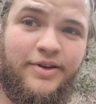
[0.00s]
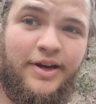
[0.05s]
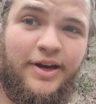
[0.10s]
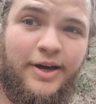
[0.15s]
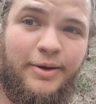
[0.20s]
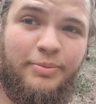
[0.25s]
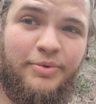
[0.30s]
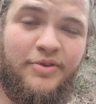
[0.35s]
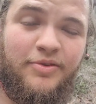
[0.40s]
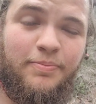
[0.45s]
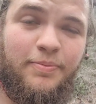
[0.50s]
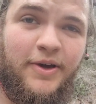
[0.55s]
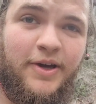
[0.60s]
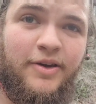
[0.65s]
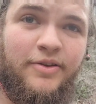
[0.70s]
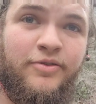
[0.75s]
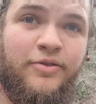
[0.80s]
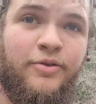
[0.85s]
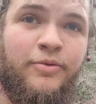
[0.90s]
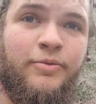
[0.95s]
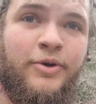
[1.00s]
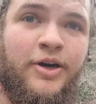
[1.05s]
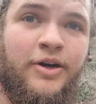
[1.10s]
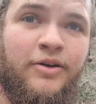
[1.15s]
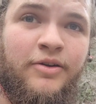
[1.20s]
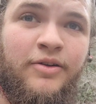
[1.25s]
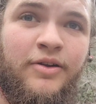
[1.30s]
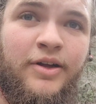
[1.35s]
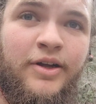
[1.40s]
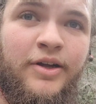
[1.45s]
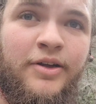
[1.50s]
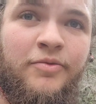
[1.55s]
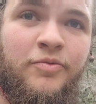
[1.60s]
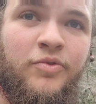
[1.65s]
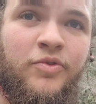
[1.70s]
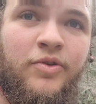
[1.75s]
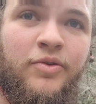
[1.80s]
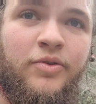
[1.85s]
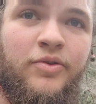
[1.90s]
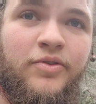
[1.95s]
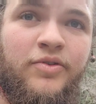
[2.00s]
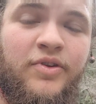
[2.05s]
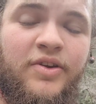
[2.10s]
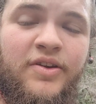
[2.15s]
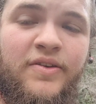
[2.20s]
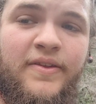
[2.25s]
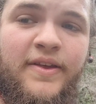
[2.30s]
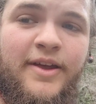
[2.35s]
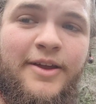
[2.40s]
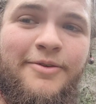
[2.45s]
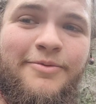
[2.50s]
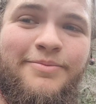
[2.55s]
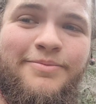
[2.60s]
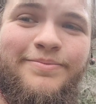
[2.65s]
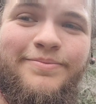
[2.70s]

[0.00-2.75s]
top. It's about a two mile climb, so we'll see you then.